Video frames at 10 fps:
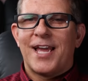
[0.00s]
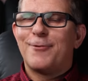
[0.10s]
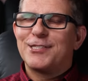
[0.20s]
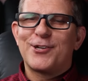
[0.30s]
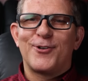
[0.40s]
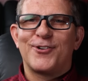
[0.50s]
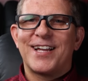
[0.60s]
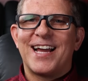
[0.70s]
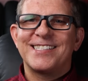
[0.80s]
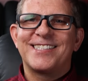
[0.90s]
Hey, what's going on,
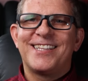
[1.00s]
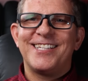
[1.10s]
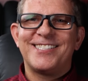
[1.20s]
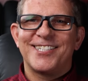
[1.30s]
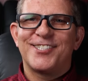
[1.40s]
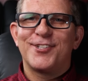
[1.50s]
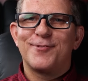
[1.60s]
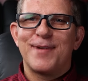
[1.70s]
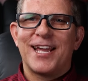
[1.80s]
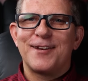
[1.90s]
guys? This is Youth
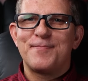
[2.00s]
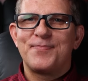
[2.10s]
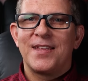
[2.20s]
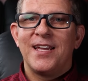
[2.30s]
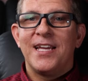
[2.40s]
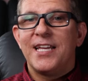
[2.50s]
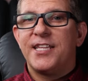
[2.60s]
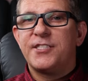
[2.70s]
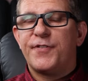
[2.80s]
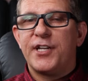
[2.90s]
Man. In
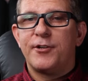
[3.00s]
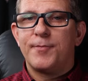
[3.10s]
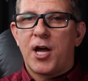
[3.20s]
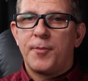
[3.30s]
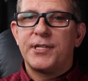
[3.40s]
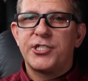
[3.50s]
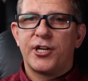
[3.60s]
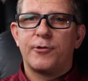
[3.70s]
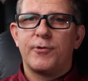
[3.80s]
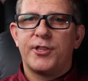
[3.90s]
this video, I'll be
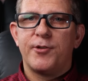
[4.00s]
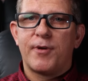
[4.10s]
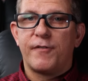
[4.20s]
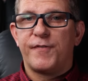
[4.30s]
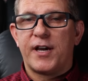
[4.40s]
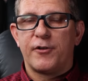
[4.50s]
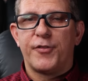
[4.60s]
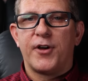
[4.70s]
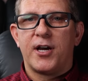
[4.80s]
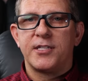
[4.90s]
sharing with you my final
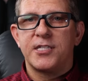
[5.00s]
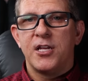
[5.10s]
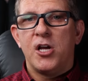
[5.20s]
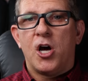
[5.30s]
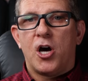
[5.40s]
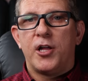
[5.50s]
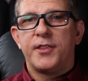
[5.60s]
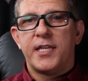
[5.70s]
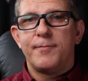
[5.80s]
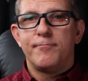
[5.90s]
thoughts on
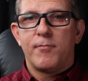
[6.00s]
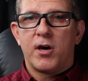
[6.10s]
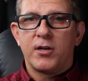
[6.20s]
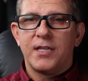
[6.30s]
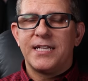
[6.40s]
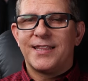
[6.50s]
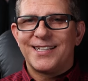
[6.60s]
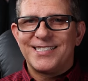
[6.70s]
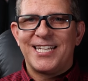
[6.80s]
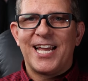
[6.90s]
the Monolith
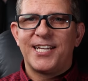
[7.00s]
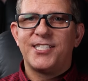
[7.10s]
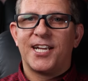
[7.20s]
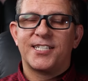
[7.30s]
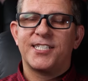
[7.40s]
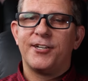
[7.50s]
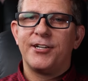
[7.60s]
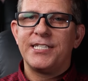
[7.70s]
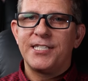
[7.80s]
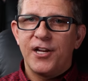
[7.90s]
THX
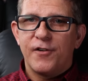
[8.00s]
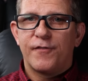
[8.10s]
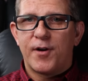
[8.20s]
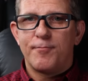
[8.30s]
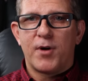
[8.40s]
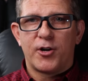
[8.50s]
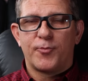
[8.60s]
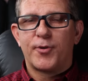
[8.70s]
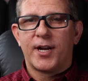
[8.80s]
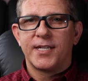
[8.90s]
series from
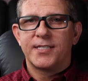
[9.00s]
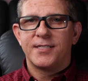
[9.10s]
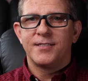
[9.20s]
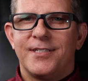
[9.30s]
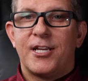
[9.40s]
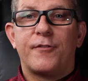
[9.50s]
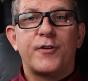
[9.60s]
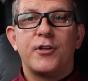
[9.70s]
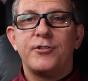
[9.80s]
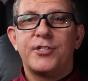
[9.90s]
Monoprice. Now, if
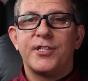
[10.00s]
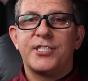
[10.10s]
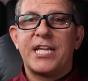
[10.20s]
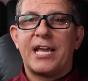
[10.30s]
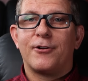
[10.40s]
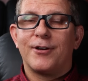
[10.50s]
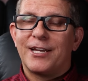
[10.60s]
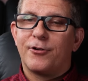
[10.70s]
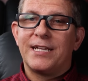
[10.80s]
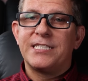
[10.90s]
you're new to the channel
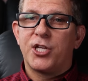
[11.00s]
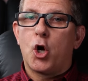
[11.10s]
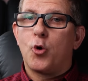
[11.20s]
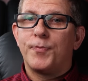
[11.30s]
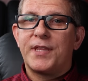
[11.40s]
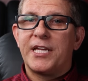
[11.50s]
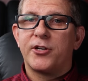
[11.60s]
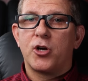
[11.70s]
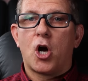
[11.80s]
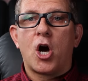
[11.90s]
and are into home
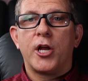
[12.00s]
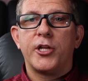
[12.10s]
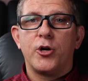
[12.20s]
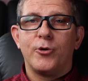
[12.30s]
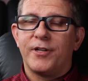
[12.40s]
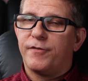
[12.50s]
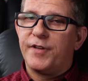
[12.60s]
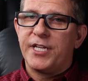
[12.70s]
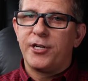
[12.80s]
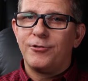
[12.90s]
theater, audio, and
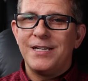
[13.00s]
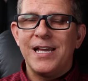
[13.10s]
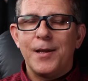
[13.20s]
video,